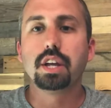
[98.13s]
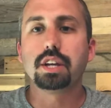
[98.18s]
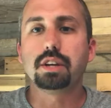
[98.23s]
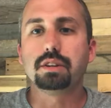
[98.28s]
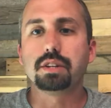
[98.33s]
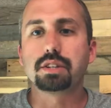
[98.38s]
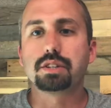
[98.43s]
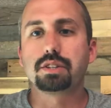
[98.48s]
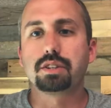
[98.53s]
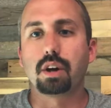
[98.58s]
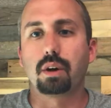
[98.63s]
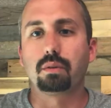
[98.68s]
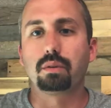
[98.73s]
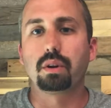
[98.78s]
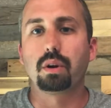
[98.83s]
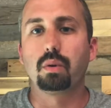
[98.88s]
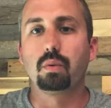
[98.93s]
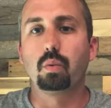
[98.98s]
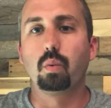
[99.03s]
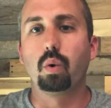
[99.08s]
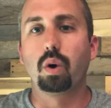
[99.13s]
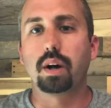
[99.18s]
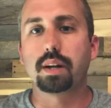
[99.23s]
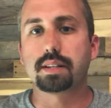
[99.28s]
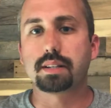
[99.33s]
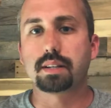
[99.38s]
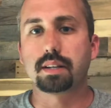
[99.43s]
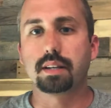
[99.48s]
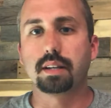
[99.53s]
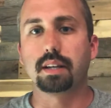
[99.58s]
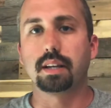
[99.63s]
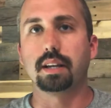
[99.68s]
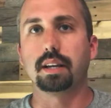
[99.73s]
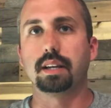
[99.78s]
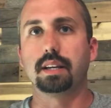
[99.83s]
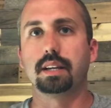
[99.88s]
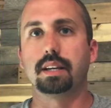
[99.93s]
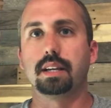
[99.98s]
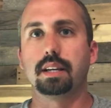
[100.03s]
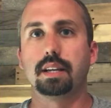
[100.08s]
you just don't know what
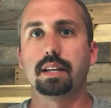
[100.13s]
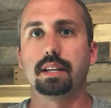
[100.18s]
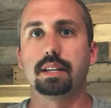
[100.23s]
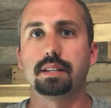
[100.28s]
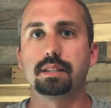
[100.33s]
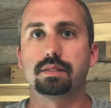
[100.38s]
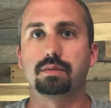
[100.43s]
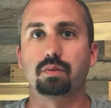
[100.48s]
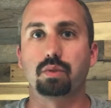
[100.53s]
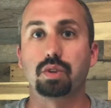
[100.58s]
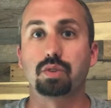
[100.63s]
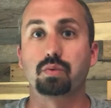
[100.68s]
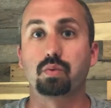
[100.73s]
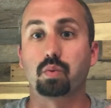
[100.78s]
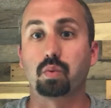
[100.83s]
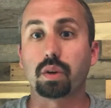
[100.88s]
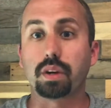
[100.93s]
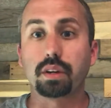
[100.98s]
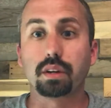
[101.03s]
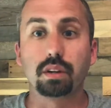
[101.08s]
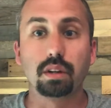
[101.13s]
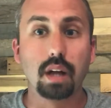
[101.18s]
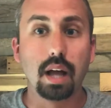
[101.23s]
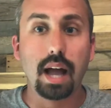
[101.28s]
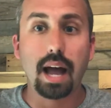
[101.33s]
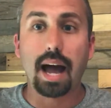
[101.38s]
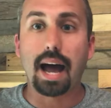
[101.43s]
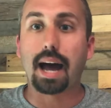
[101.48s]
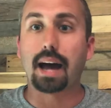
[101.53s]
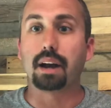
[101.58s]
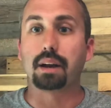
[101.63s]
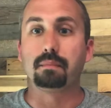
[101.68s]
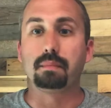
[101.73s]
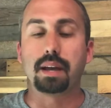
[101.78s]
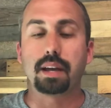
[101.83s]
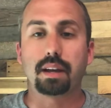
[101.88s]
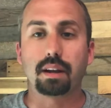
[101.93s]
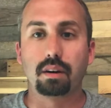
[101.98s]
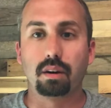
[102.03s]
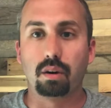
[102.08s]
is real, how to
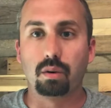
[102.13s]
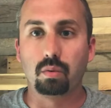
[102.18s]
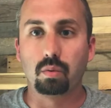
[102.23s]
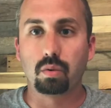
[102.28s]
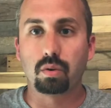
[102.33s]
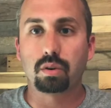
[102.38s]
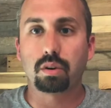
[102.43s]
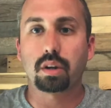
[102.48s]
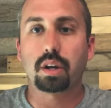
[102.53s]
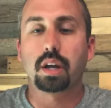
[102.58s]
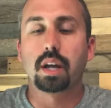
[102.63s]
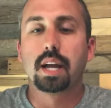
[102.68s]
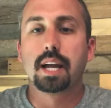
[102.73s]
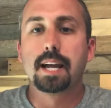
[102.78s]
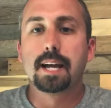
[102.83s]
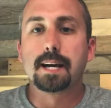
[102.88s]
make it all work,